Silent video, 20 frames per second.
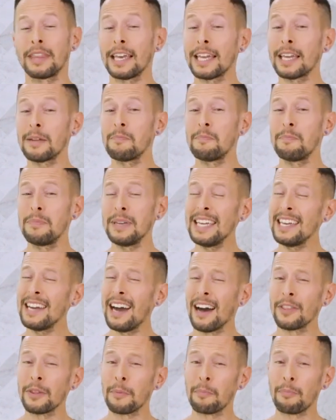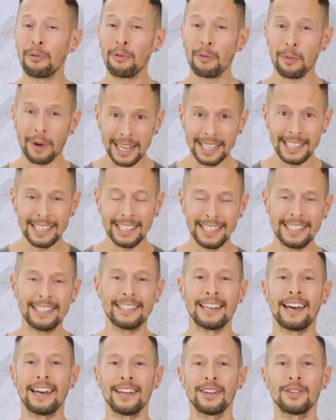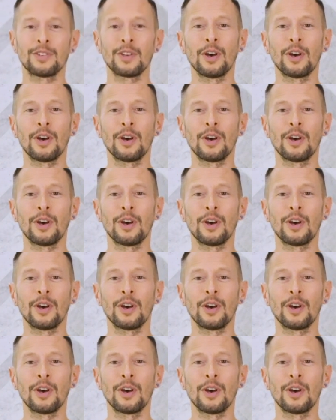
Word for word: they can be on the pricey side.